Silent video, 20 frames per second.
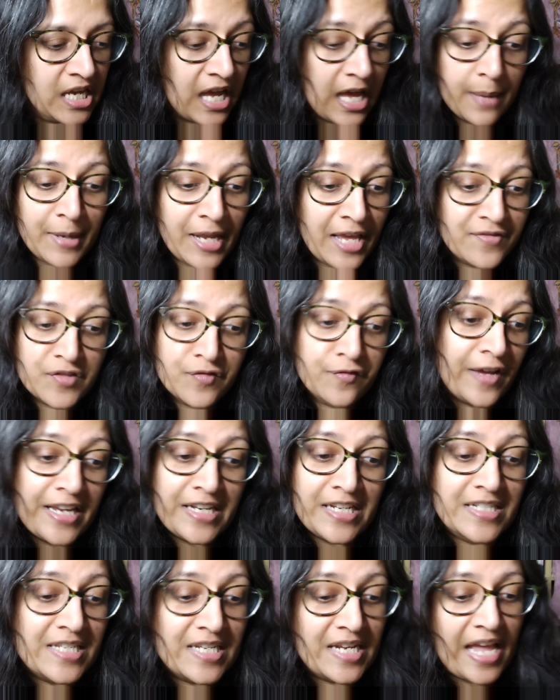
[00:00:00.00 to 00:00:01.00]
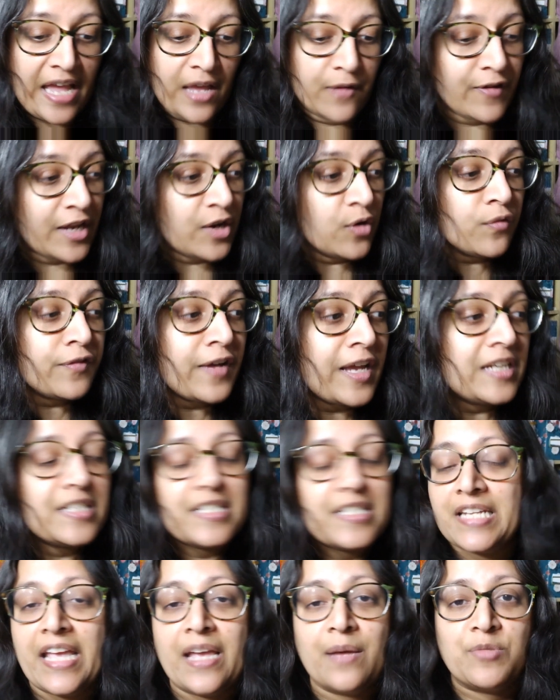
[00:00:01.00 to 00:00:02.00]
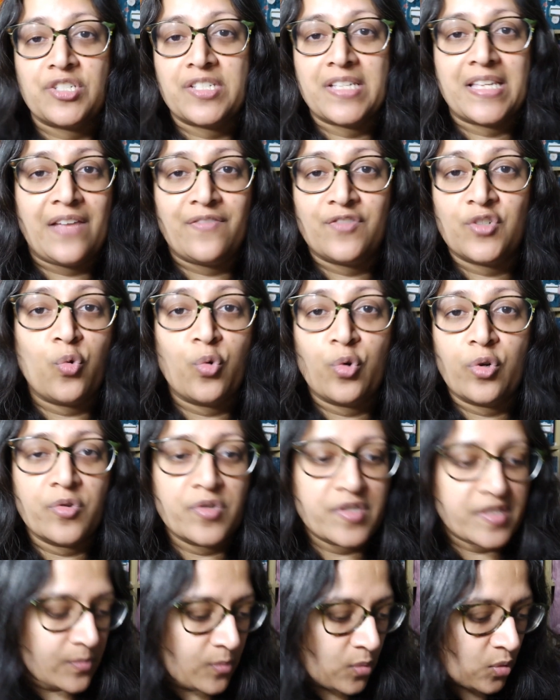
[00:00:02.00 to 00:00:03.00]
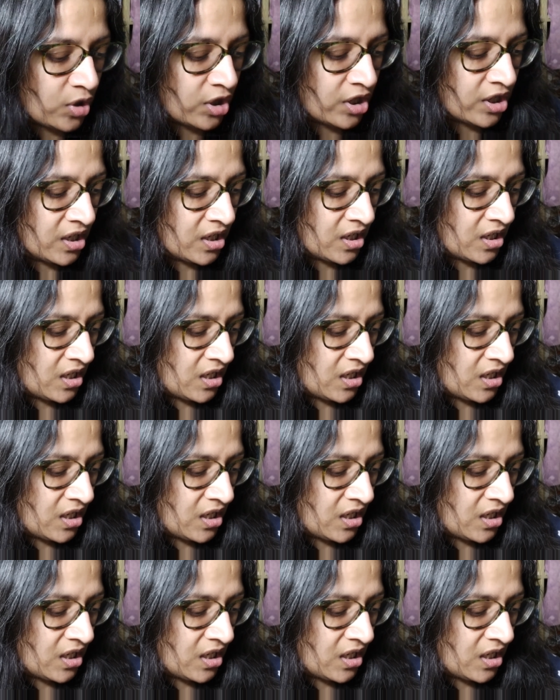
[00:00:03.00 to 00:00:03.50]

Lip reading: I'm going to have to find it today. If I don't find it today, I'm just going to have to order some more.